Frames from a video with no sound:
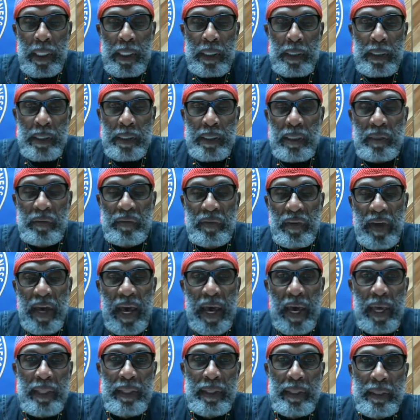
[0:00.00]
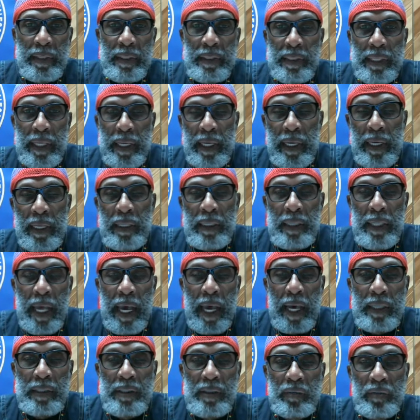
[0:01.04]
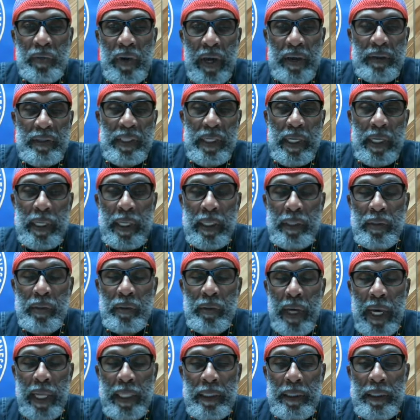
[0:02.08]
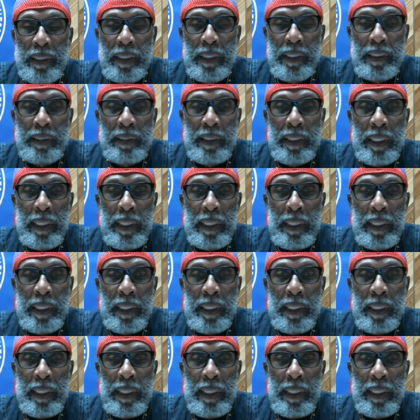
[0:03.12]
This Leviathan, this head of the house of Rothschild, that's who I look at,